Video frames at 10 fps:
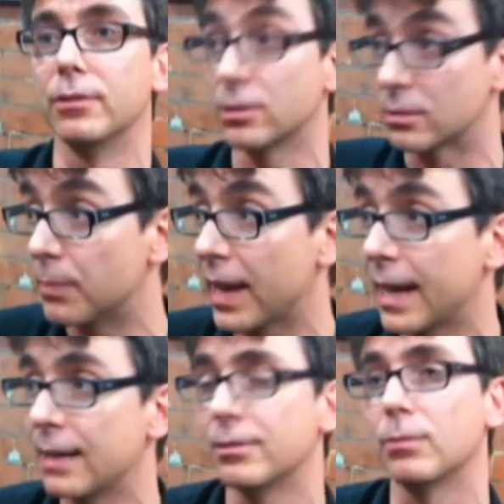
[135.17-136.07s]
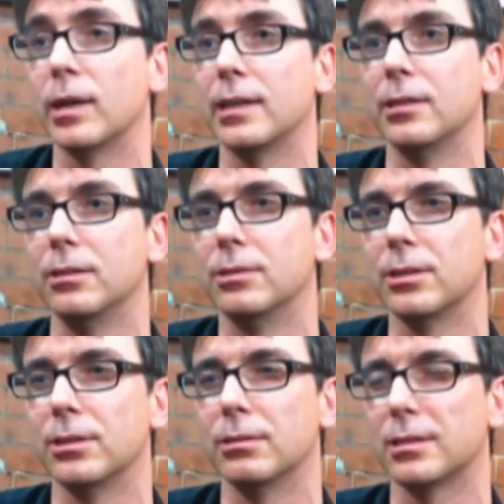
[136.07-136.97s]
it doesn't behave in the way that you
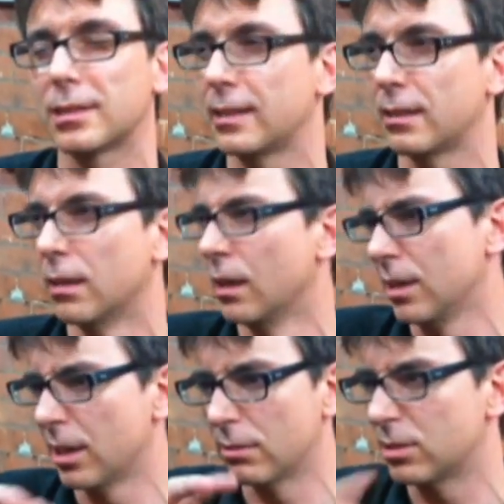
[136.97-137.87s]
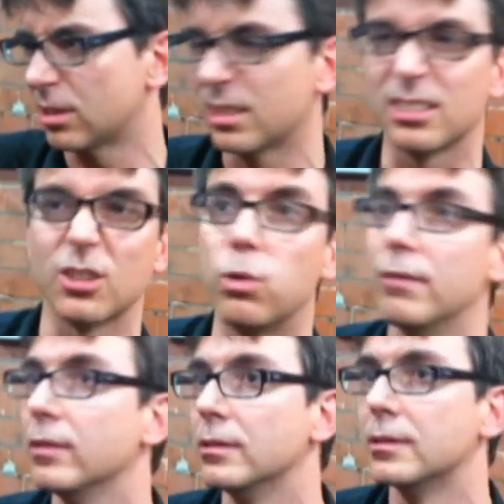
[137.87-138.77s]
do, and say that there's just this
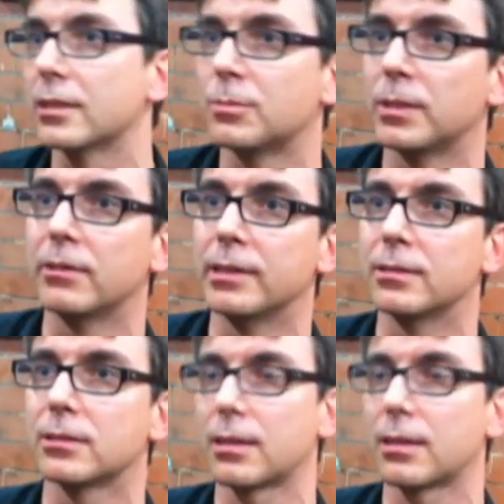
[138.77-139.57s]
equivalent experience.